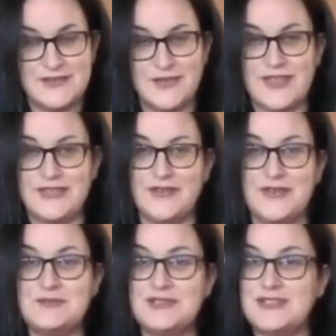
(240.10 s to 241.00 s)
so that the
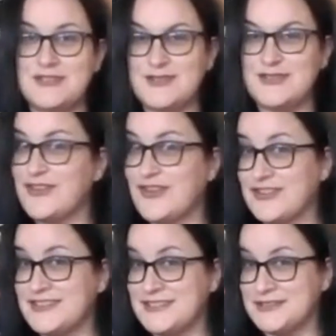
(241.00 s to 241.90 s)
cream cheese and the sugar are
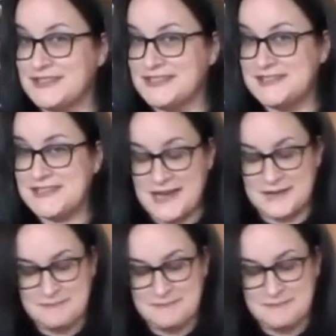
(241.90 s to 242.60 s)
sealed inside.